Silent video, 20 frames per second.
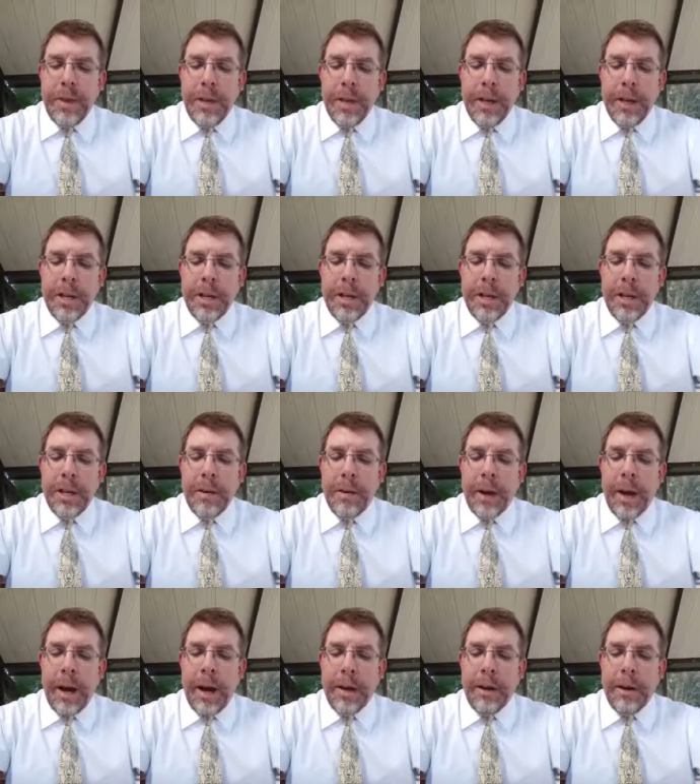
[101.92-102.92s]

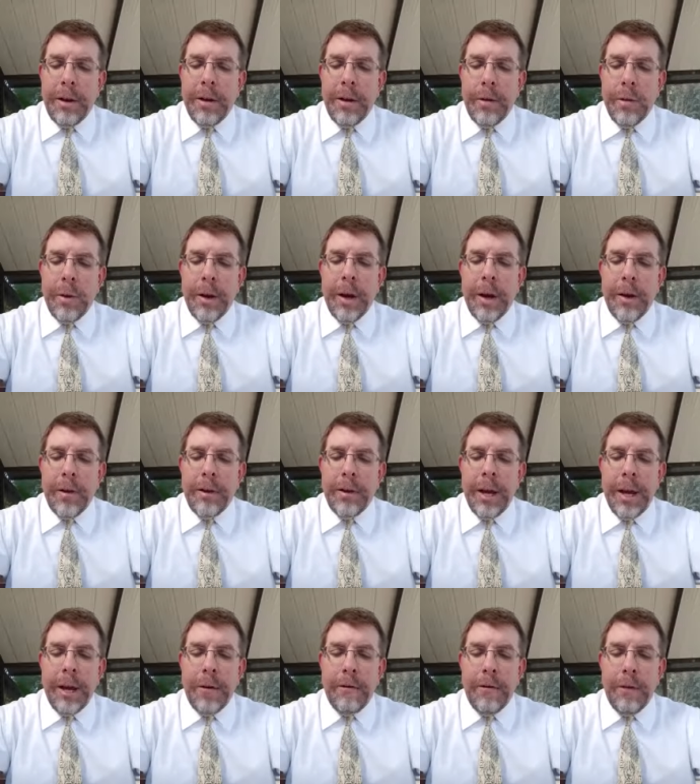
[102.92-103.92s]
continuing on, we are
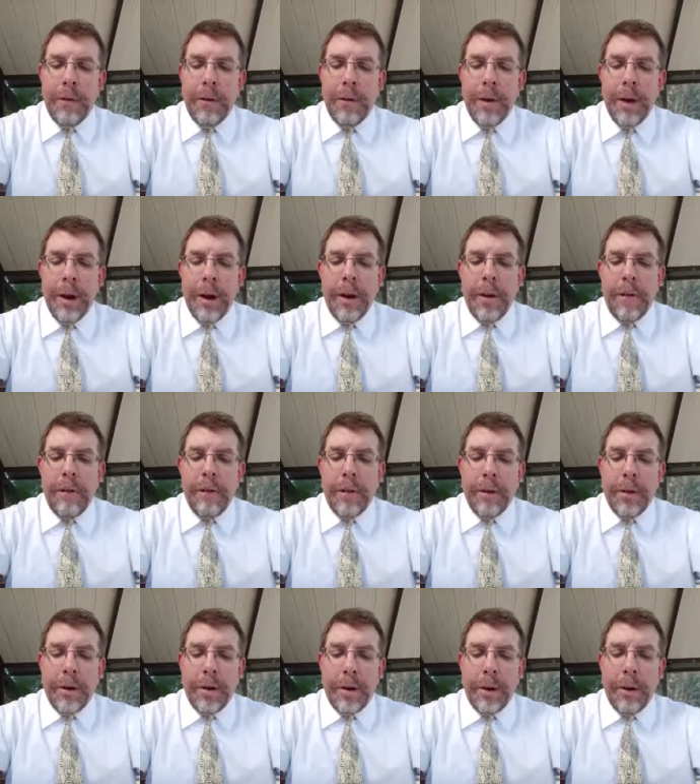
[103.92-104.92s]
thankful
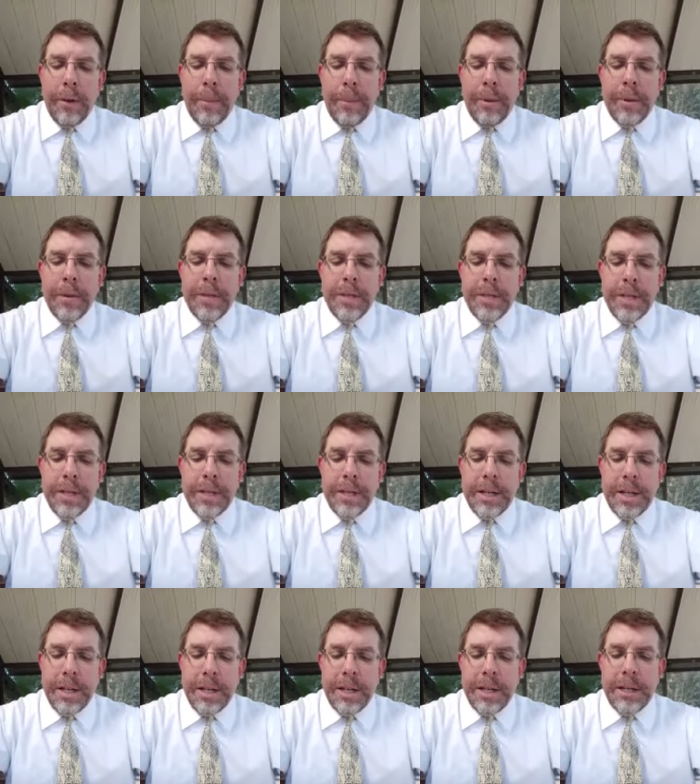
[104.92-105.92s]
for your
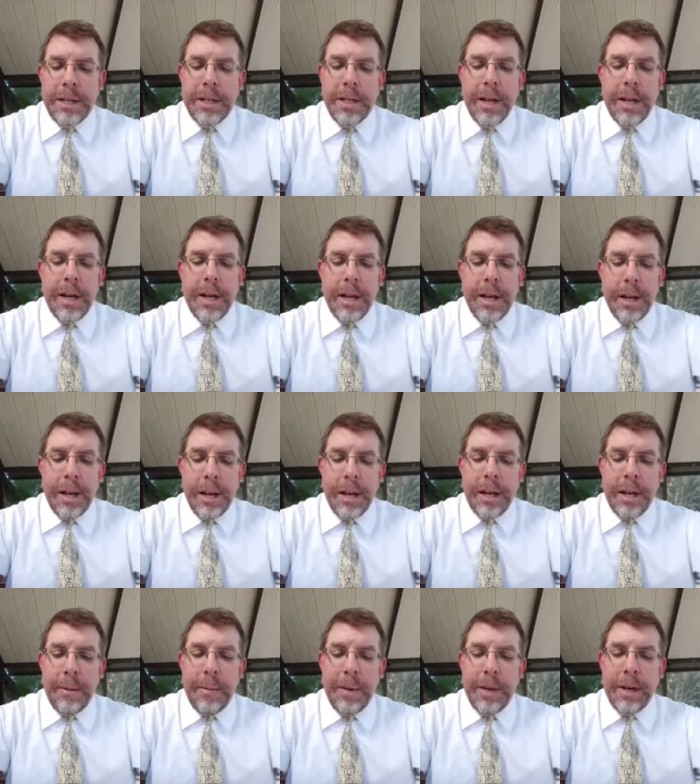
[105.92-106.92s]
persistence
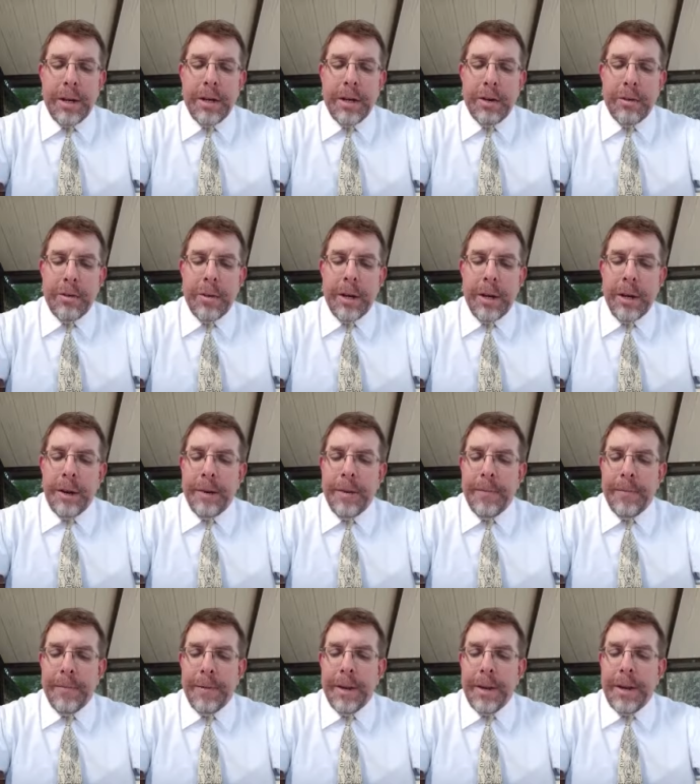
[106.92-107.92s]
in the ministry.
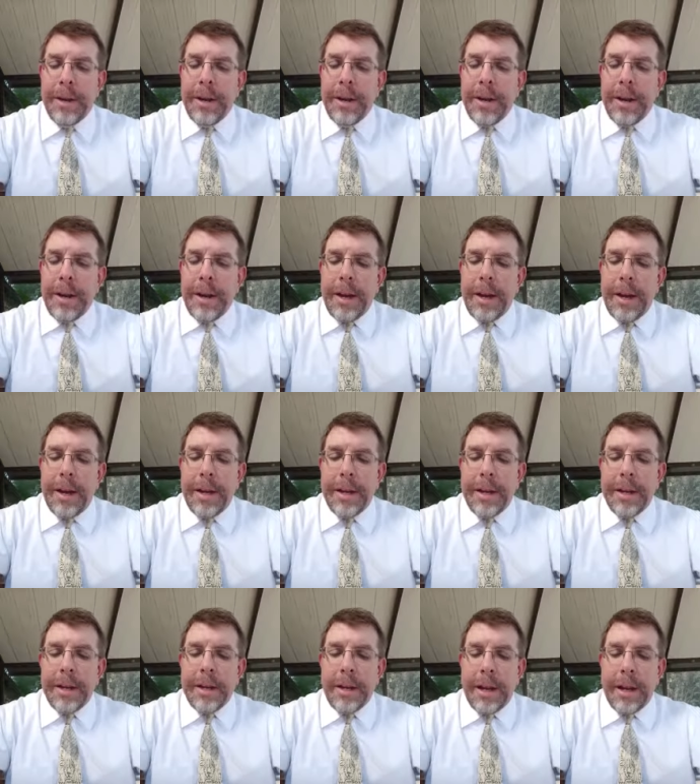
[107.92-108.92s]
It
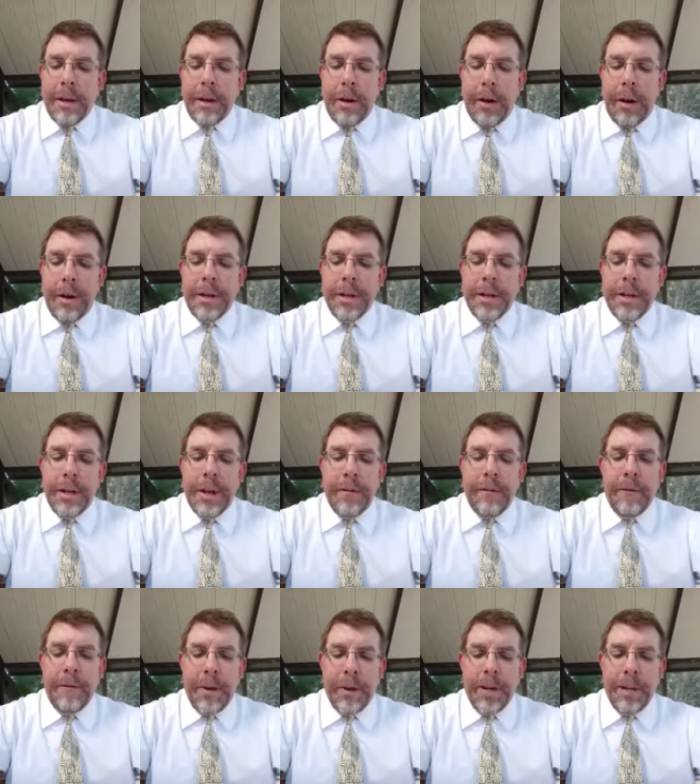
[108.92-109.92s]
is a costly
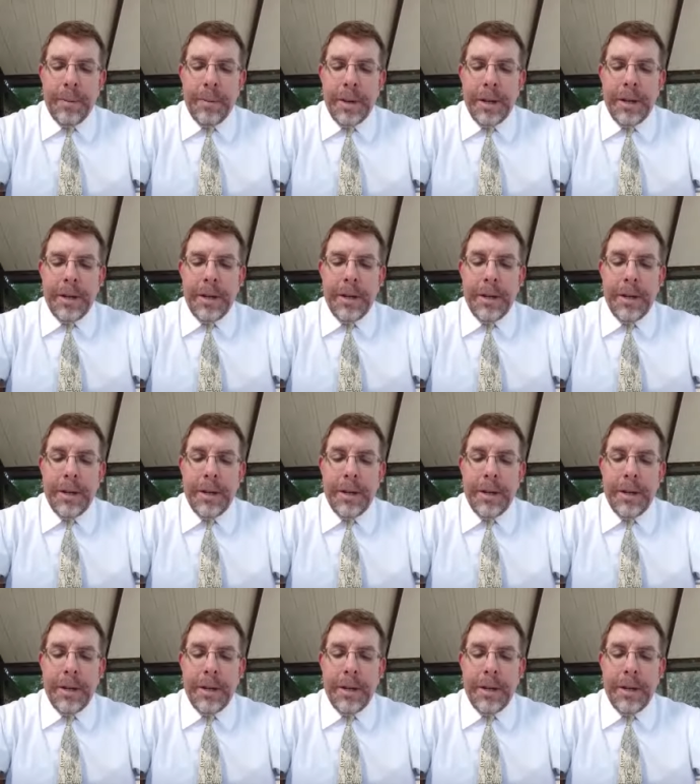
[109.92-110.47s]
investment,